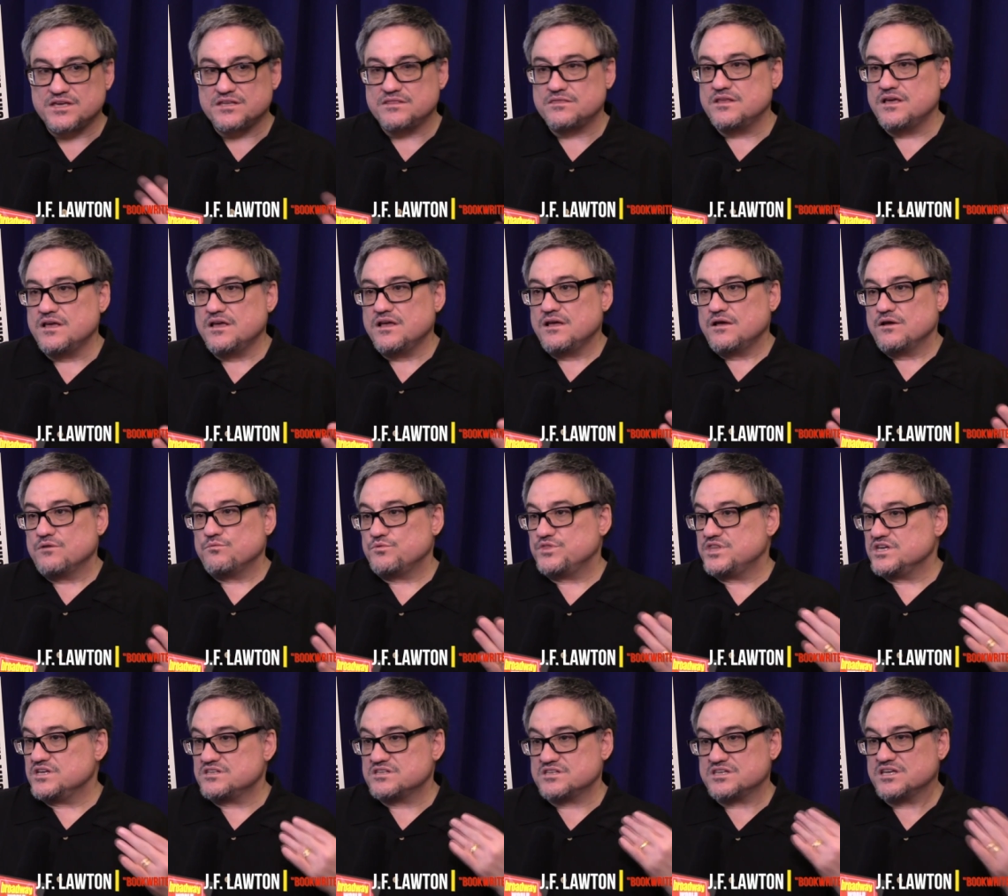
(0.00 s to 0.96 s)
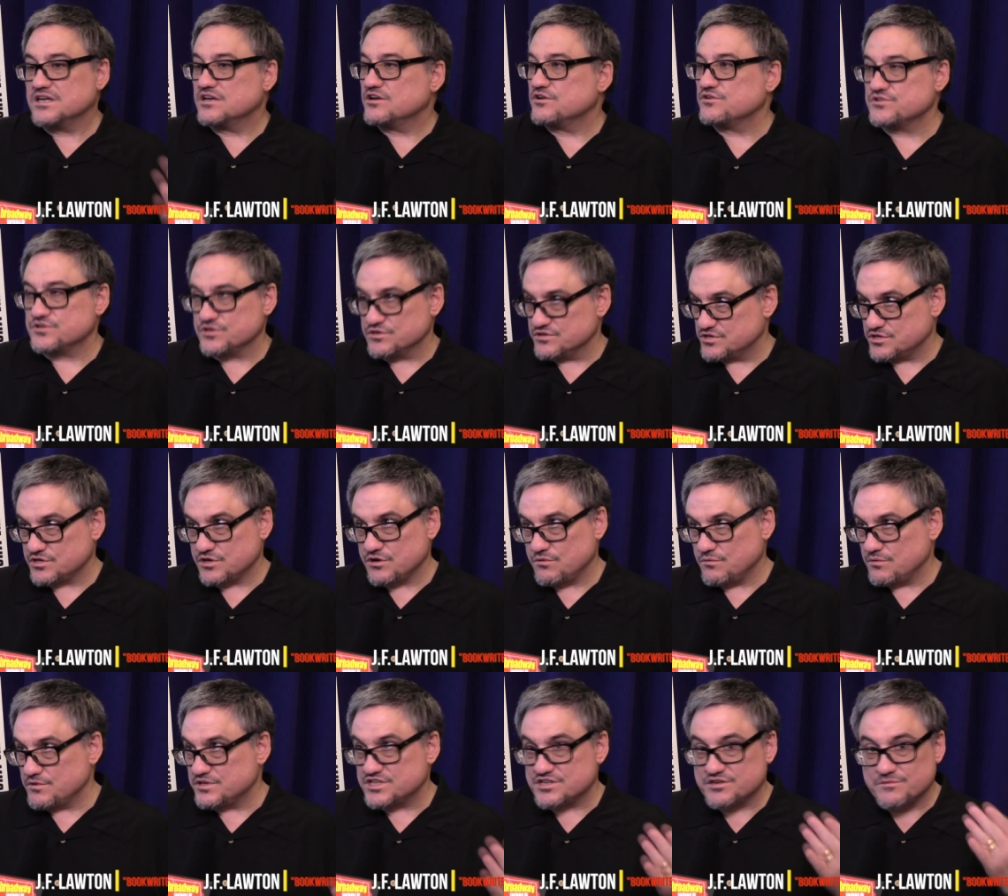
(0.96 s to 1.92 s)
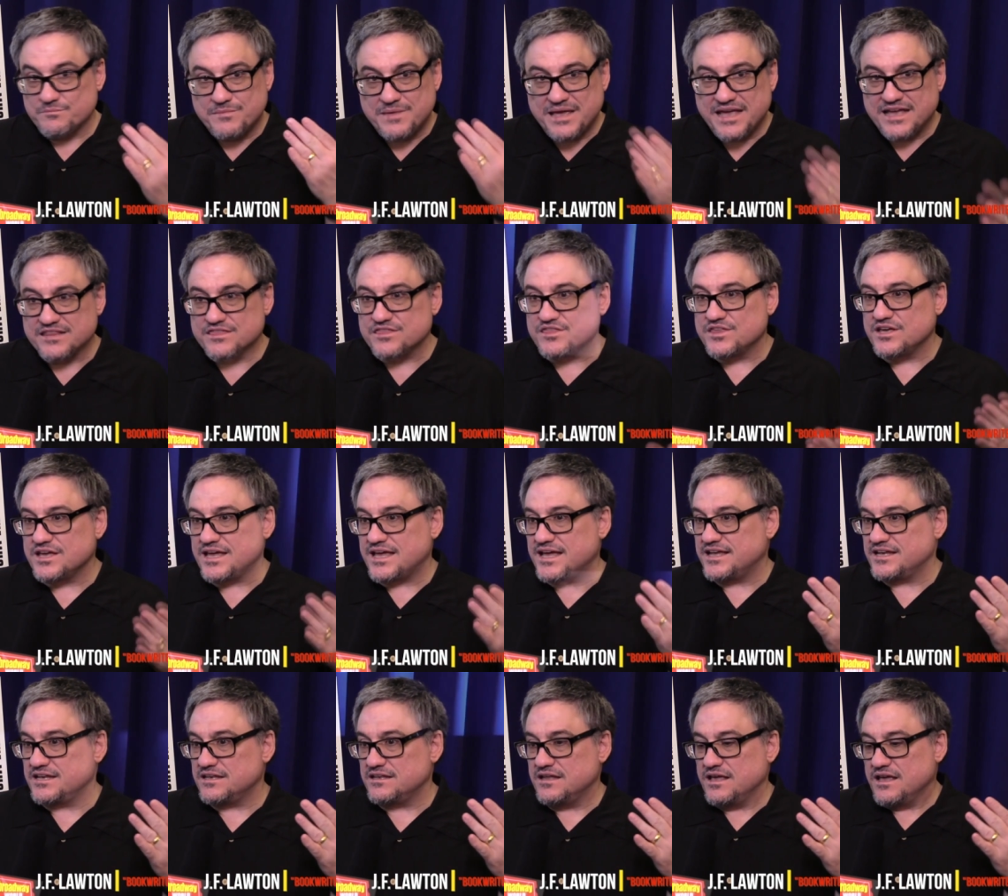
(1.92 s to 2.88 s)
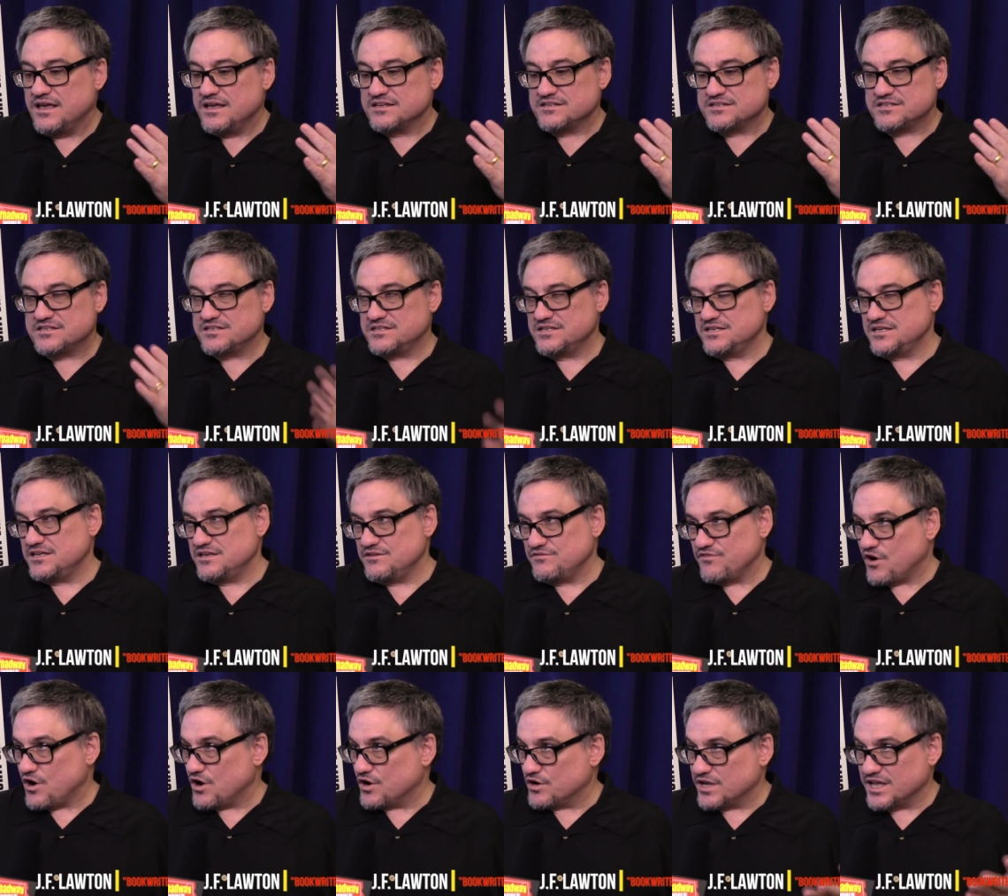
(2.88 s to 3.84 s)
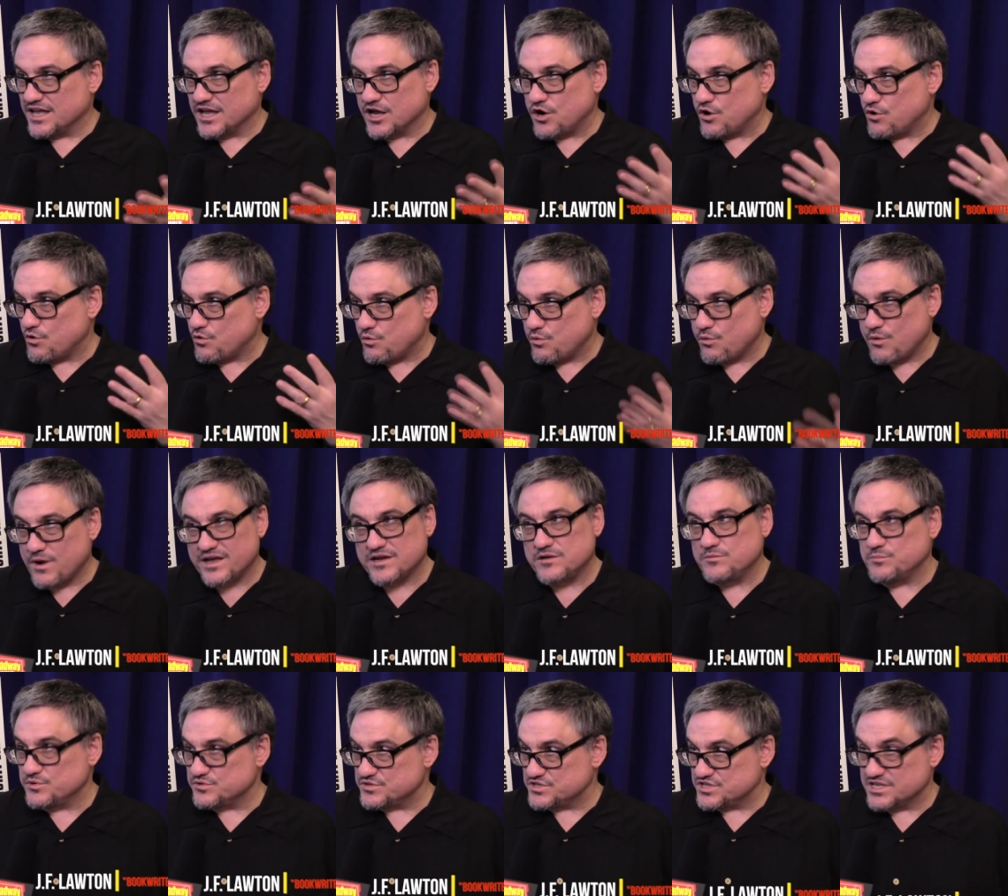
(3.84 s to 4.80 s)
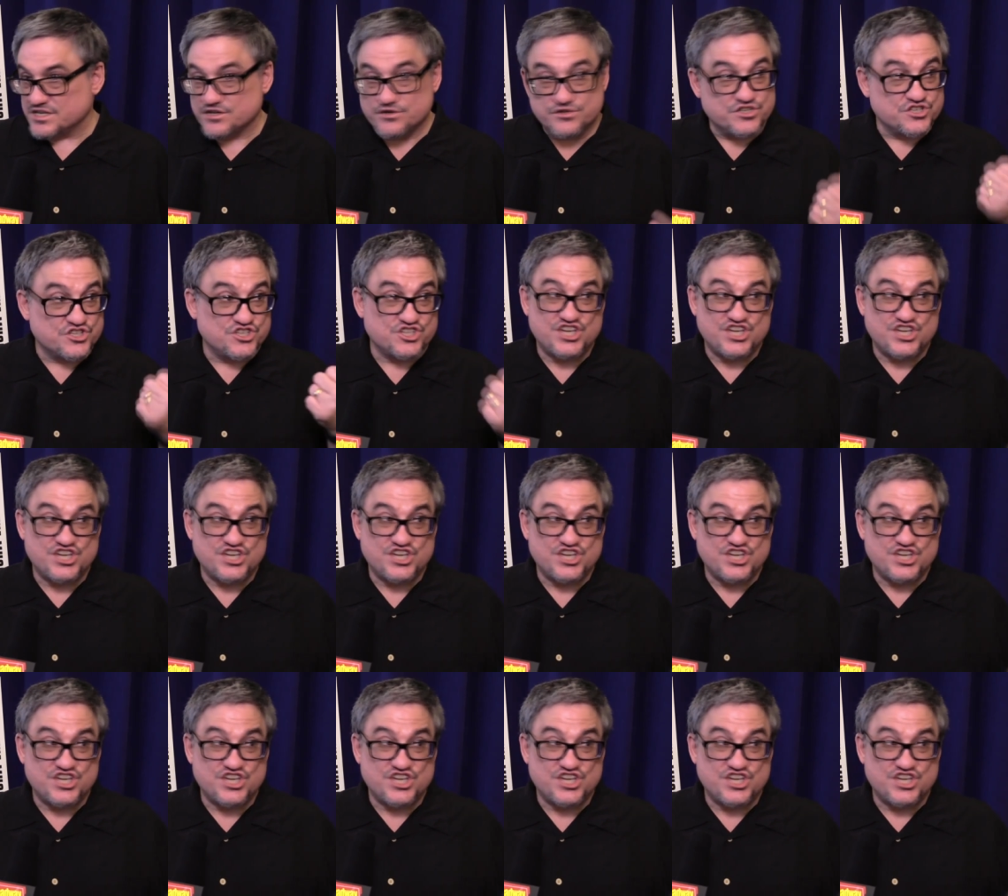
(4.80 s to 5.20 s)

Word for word: then these singers are so Samantha and Steve are incredible singers.